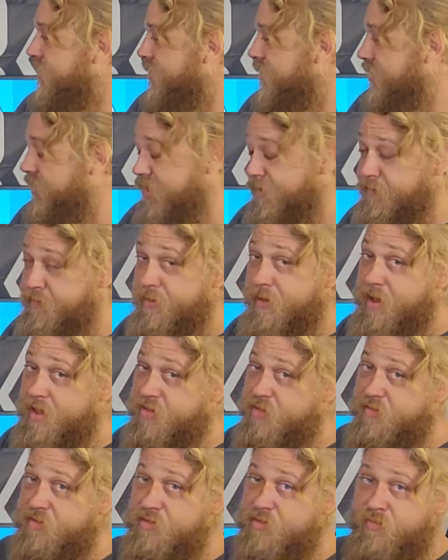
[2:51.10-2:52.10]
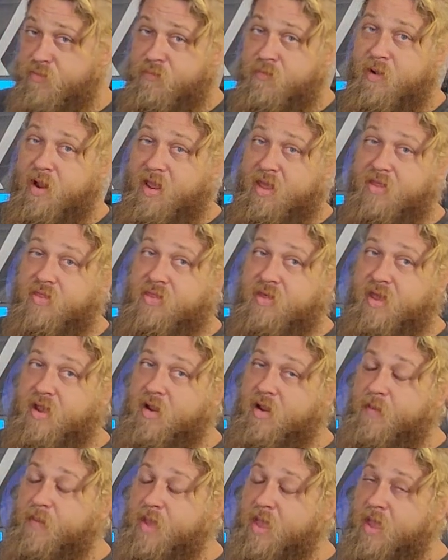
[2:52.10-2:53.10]
the price was right there.
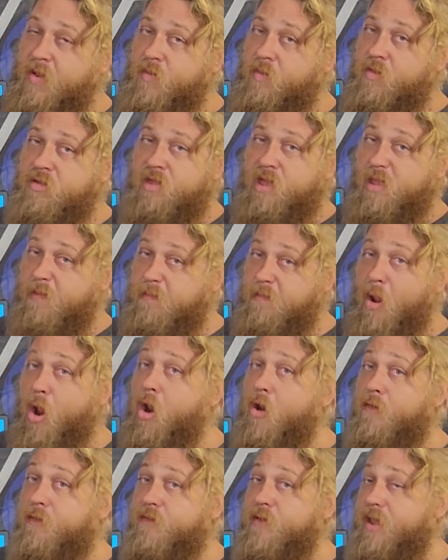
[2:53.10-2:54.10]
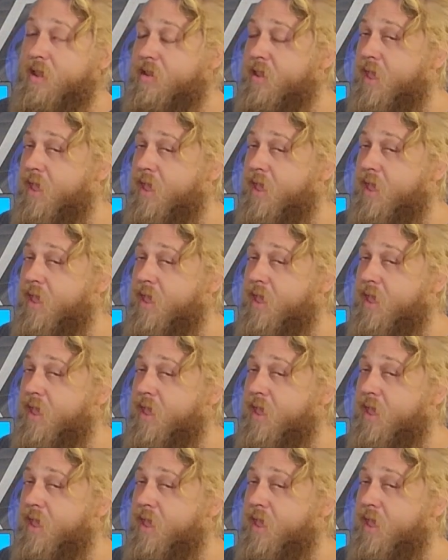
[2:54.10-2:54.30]
I mean, it was like perfect.